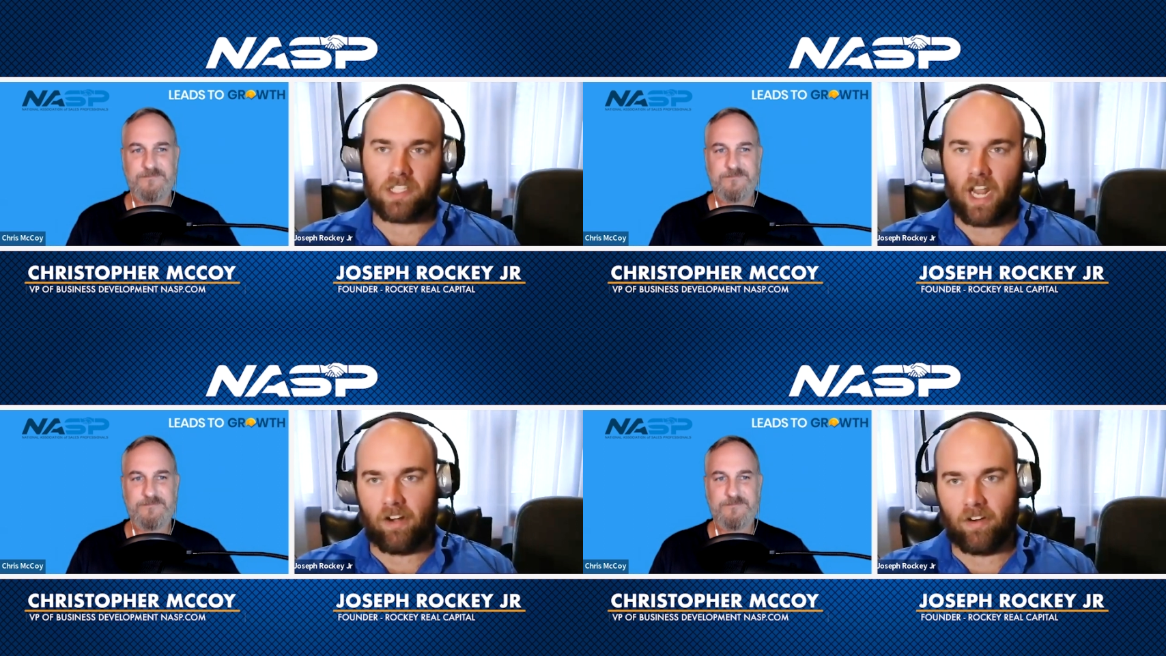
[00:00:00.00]

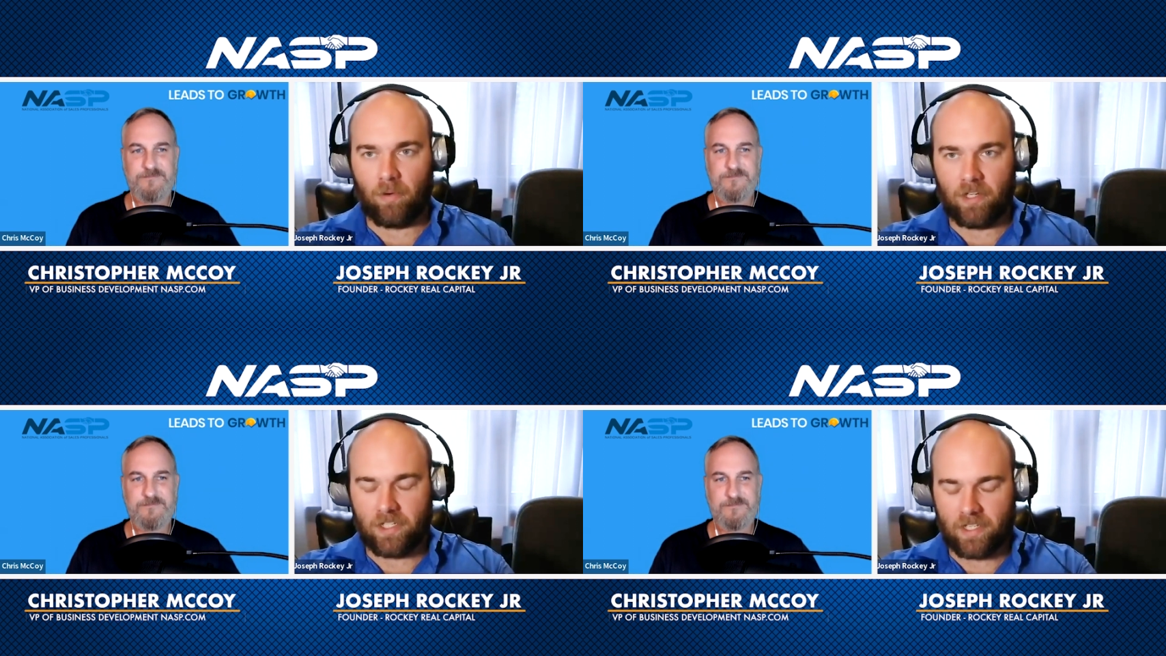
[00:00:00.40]
Speaker 1: standard
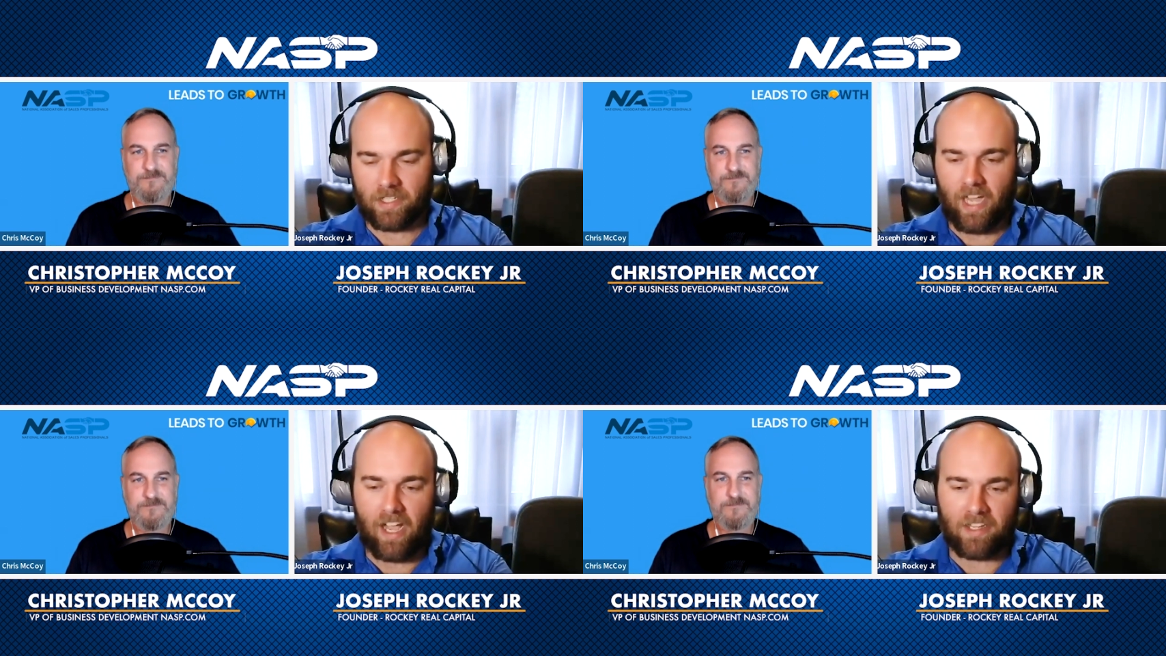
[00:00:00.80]
that we just
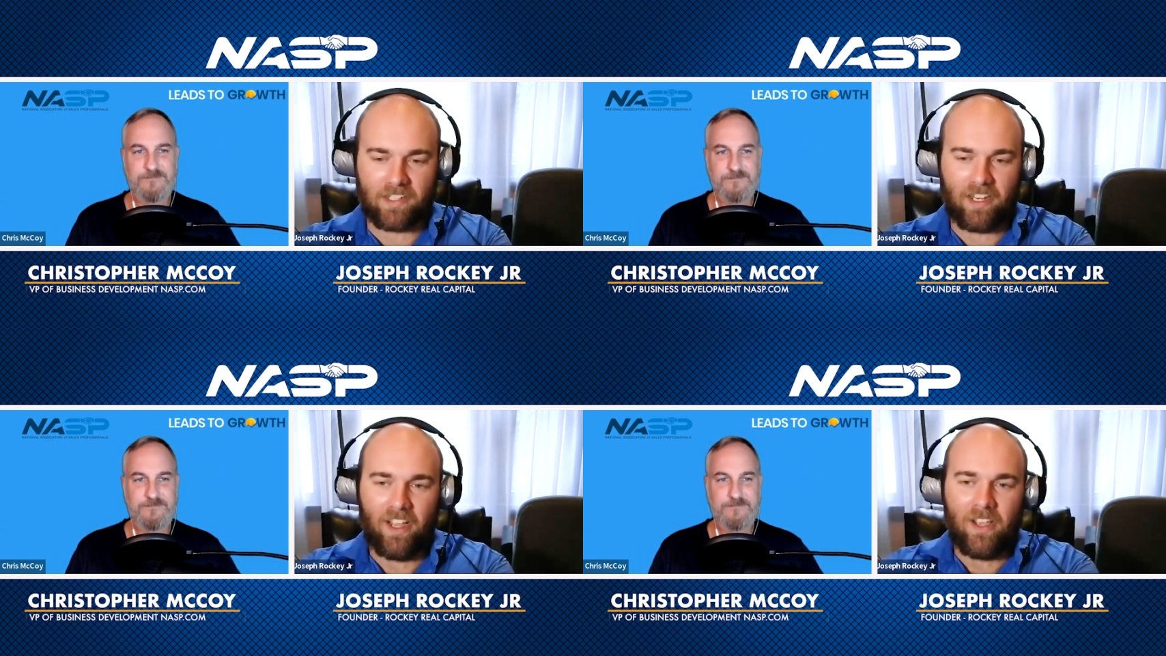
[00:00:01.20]

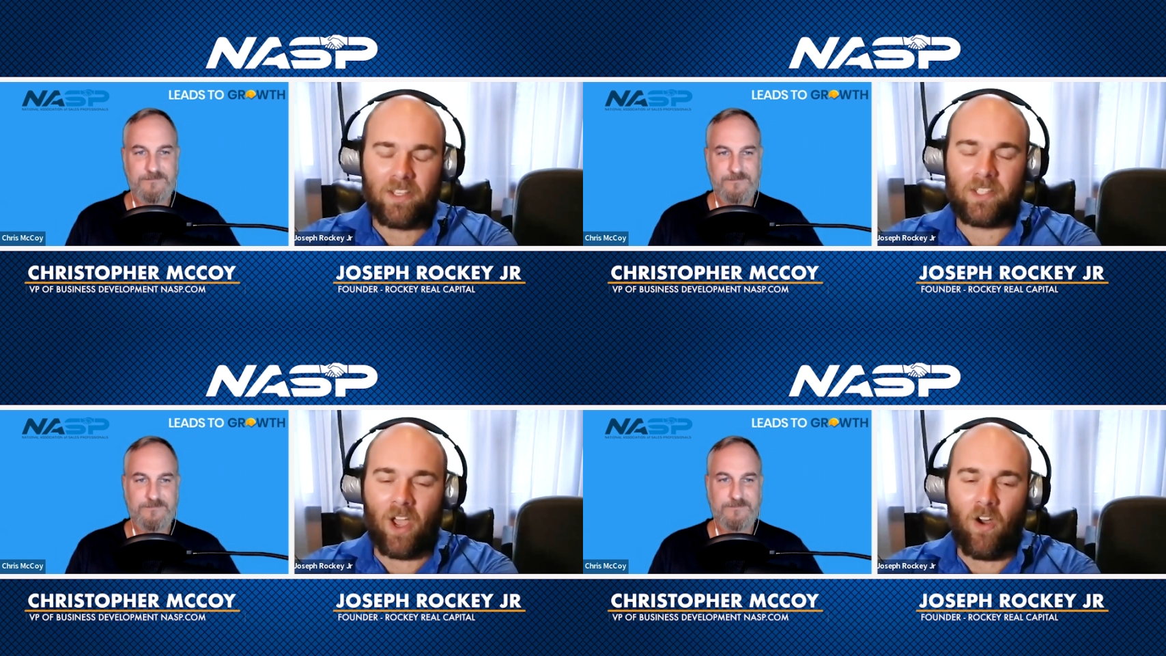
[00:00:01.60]
discussed.
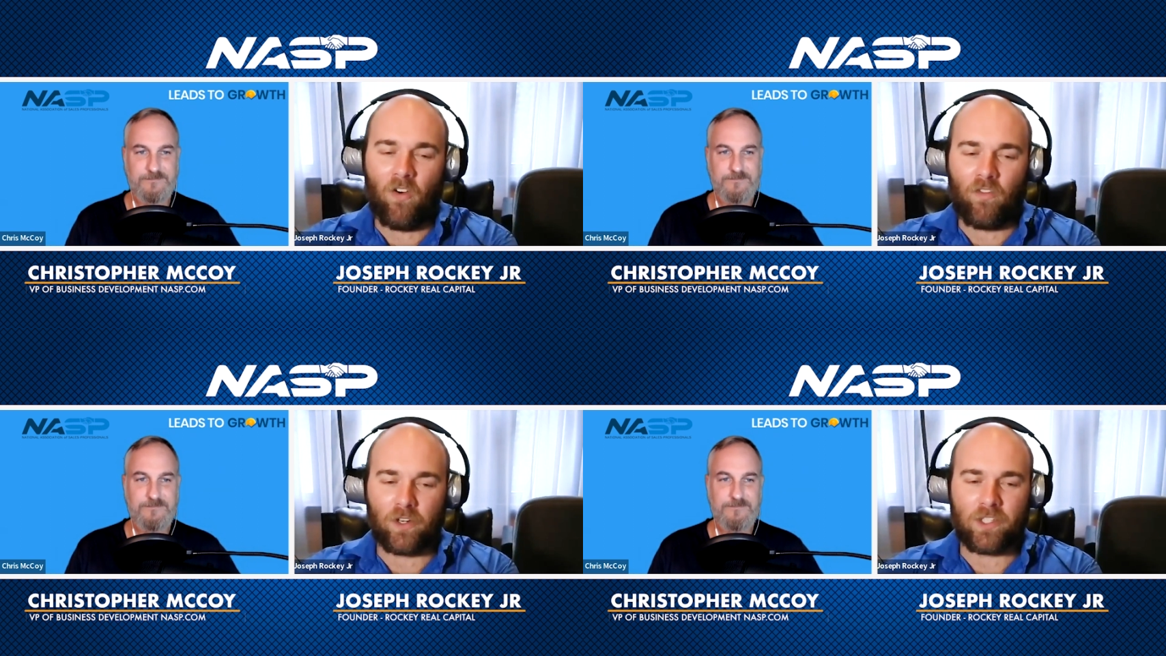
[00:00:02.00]

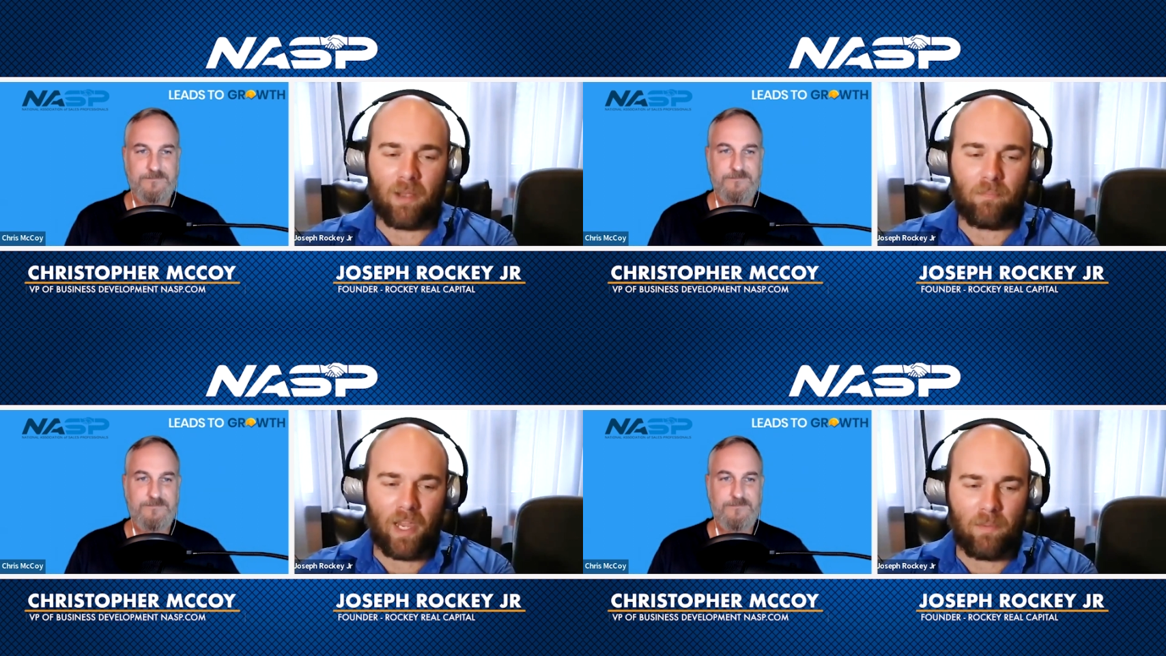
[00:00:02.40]
So for
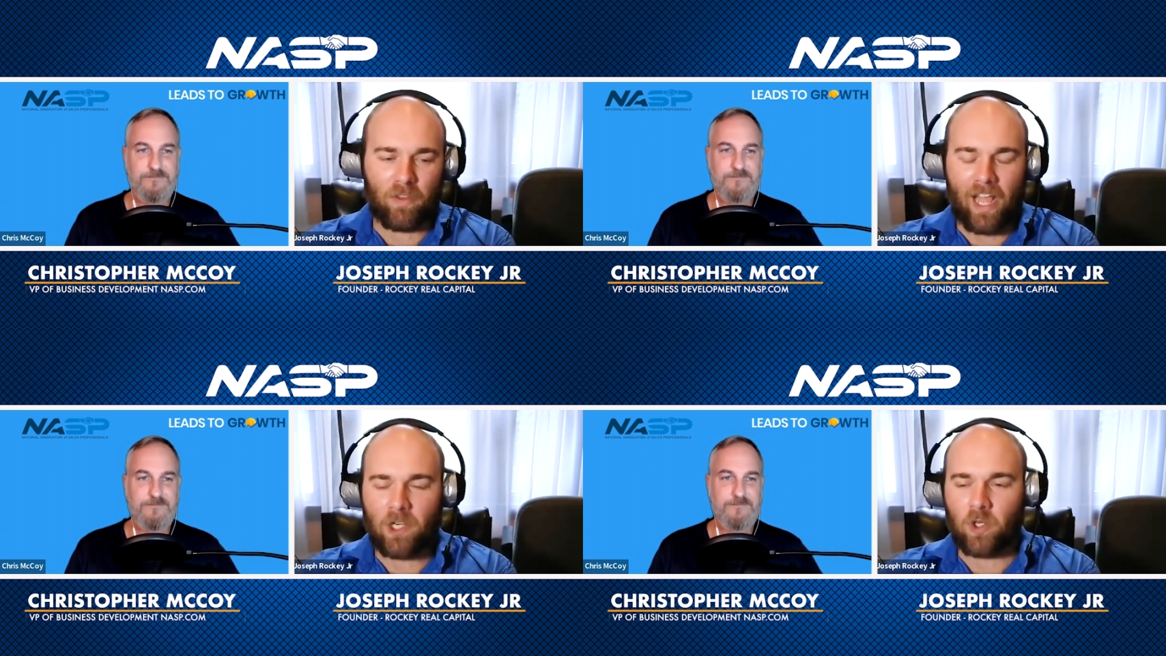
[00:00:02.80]
some
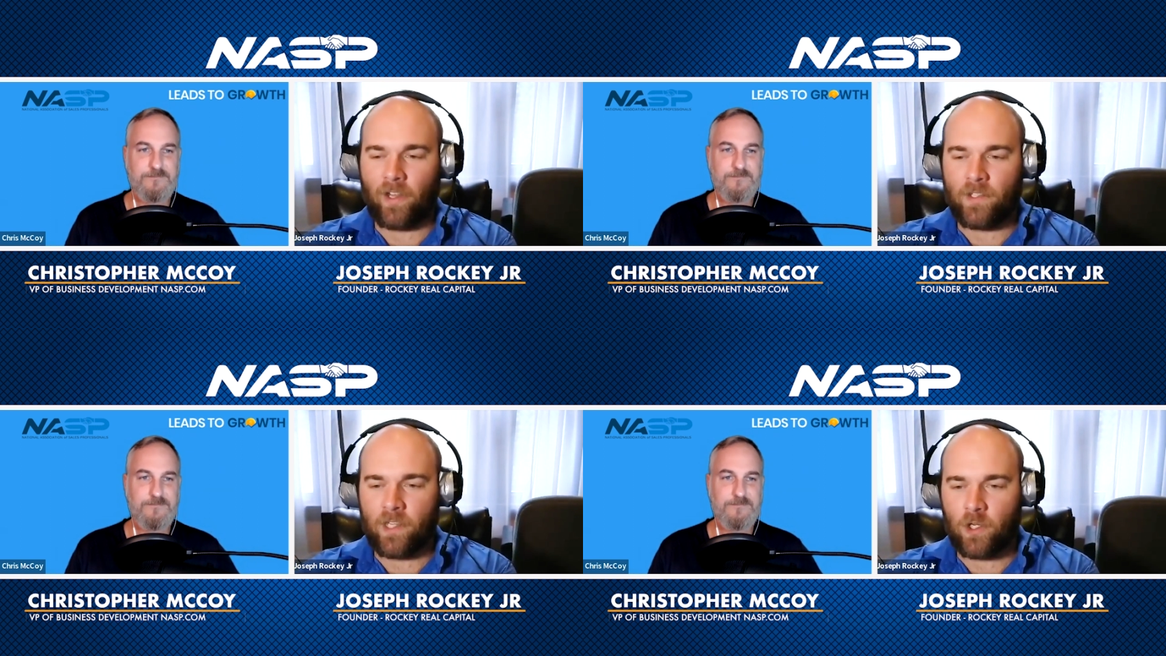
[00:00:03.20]
people, that
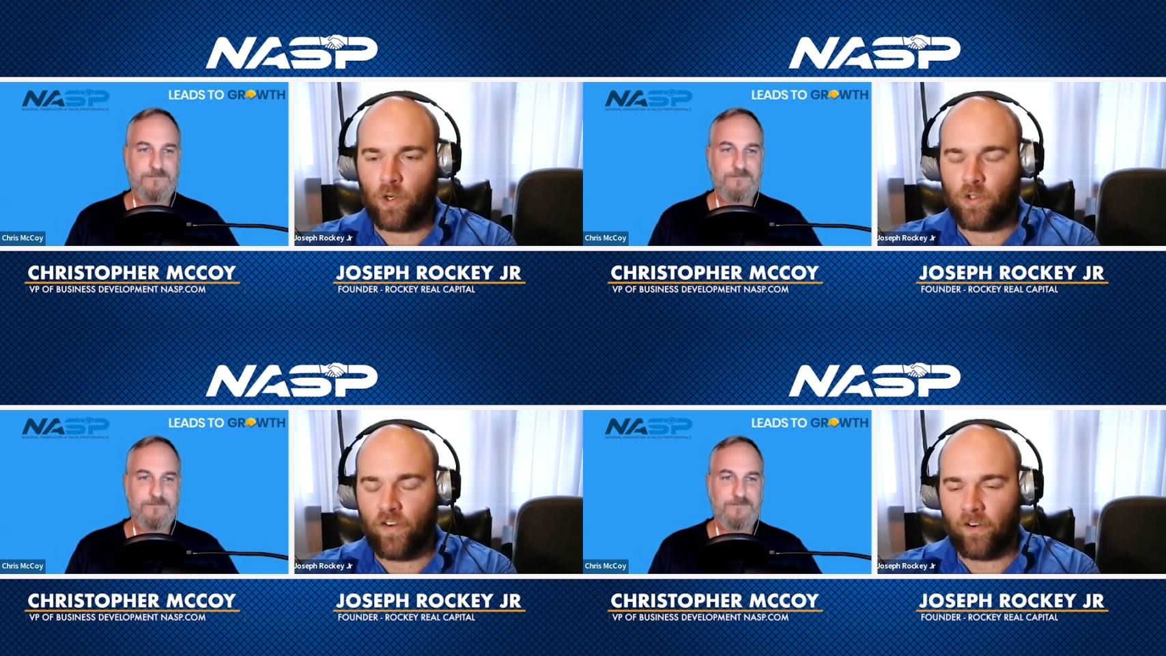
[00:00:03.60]

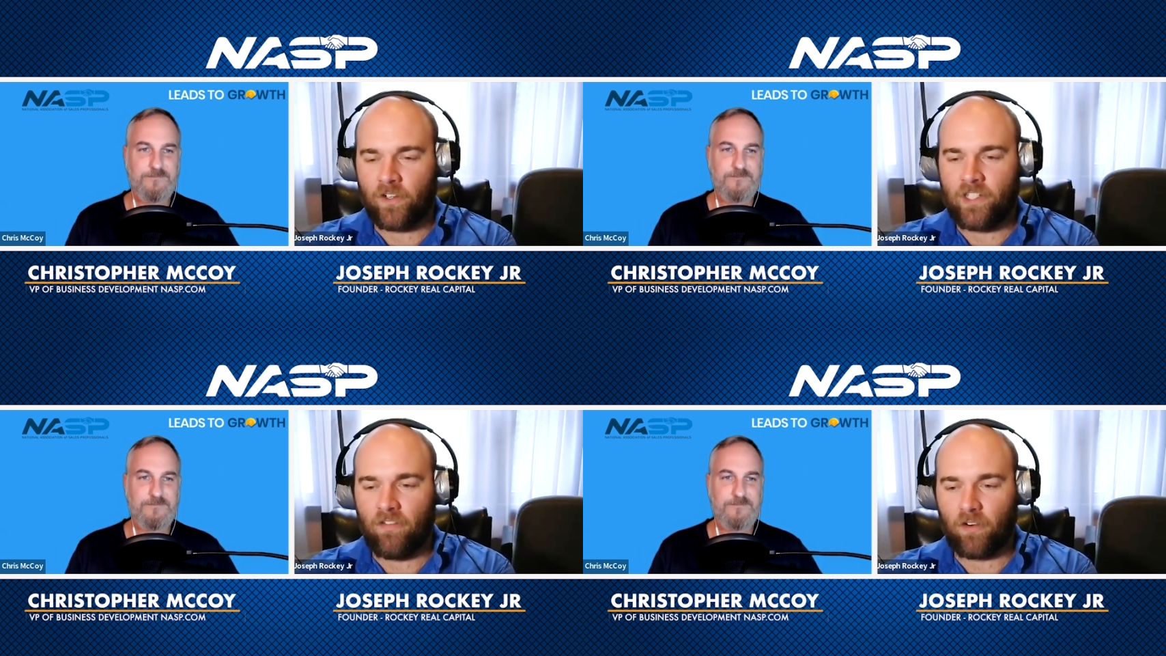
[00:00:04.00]
transition is very
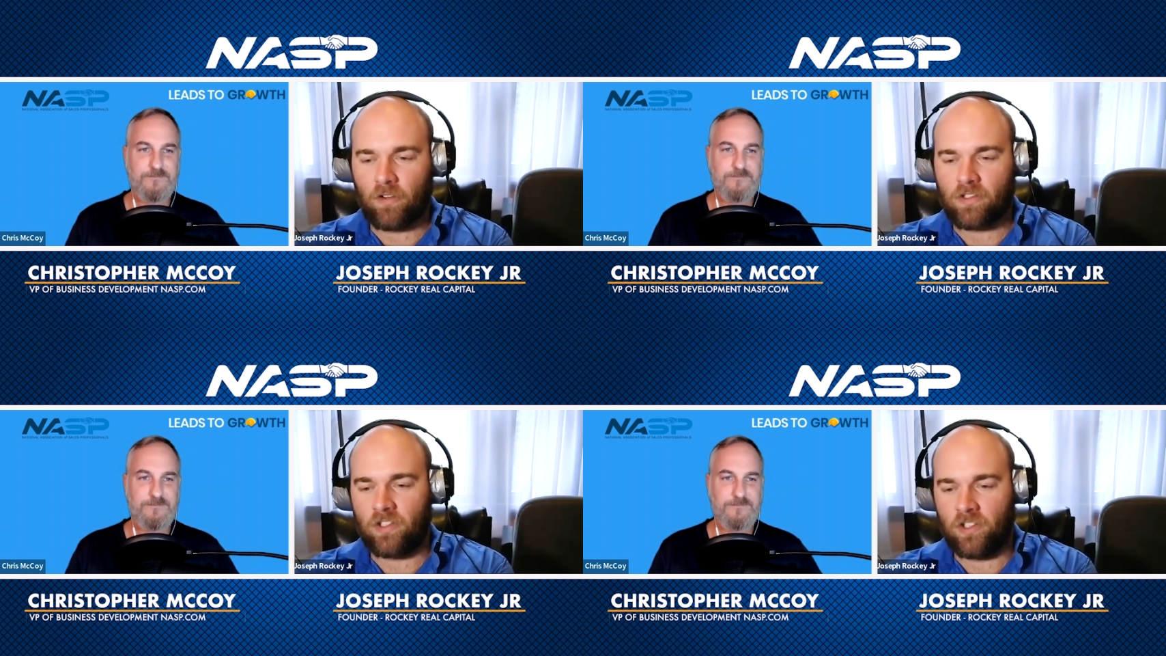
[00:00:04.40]

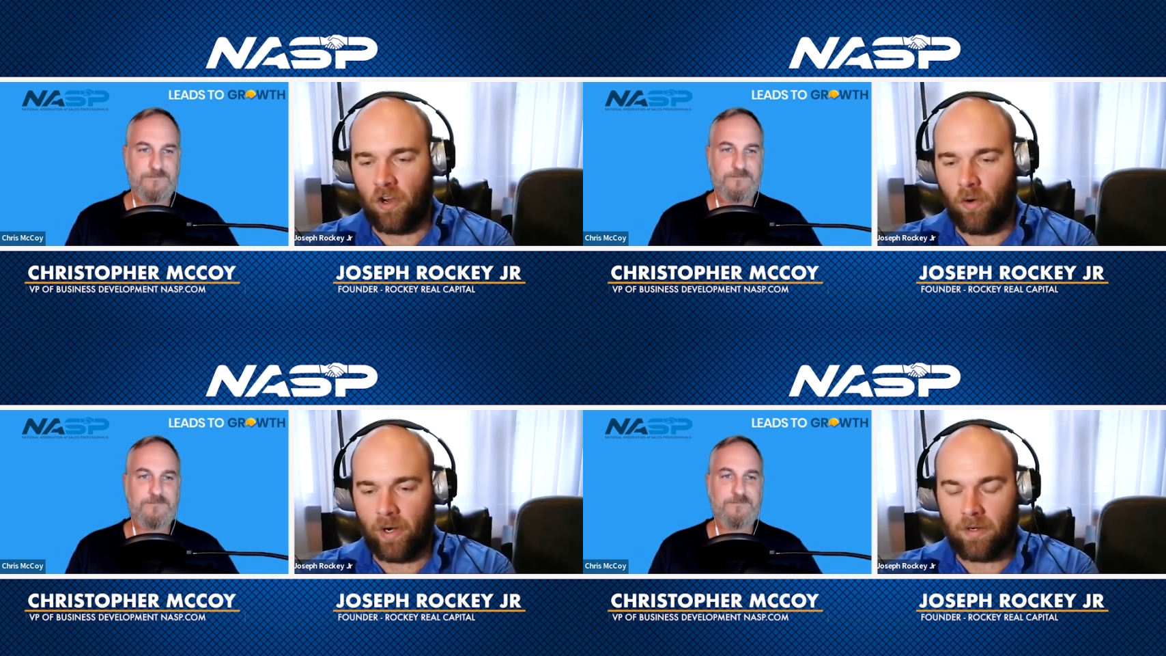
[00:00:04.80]
difficult to do.